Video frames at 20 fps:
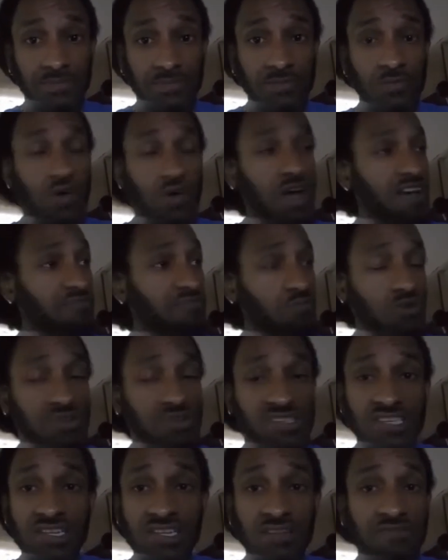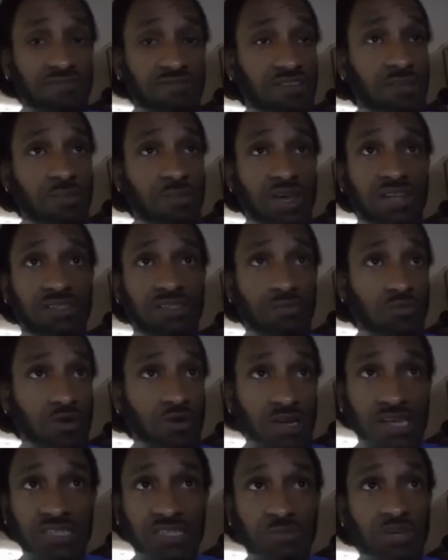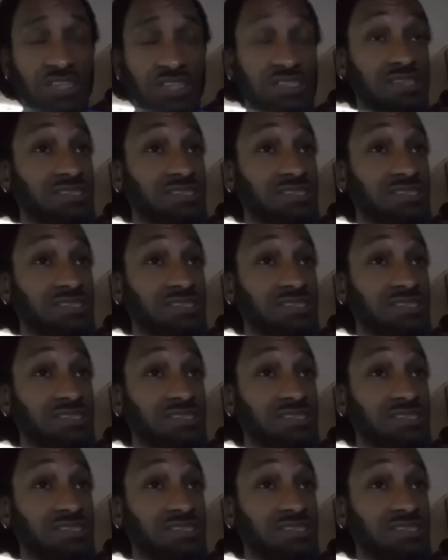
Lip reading: We're going to have more single females and more lesbians.